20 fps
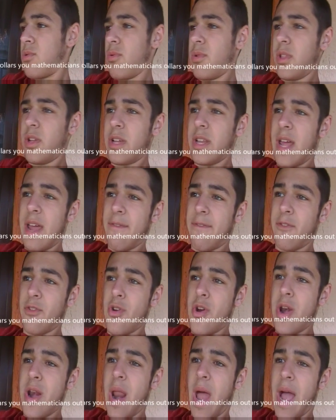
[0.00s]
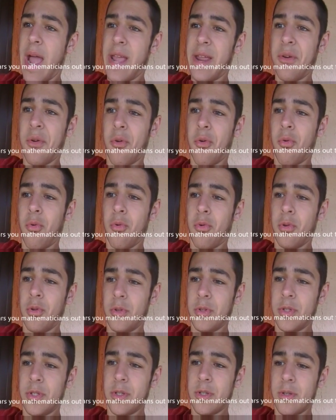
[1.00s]
So we're looking at, for 9
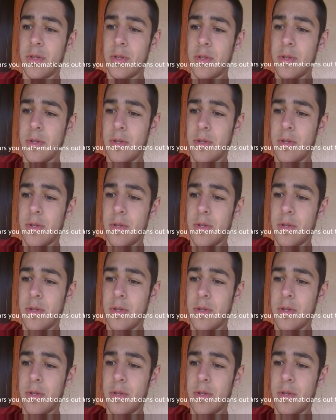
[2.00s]
holes,